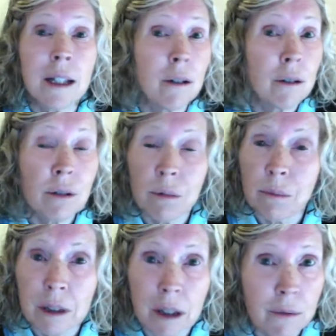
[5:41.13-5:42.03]
and your children
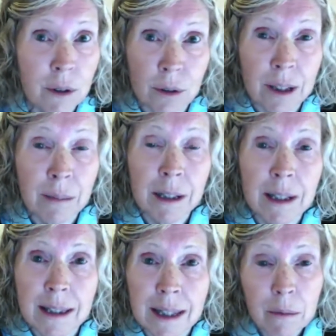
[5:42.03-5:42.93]
will love learning
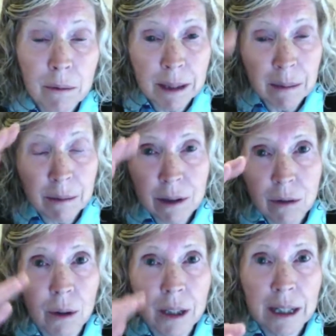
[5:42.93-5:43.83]
because they will be able to
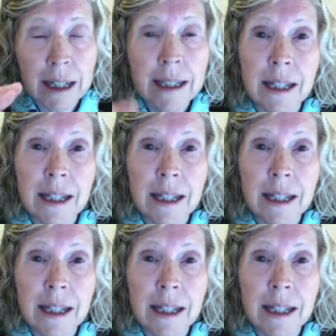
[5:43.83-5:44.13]
organize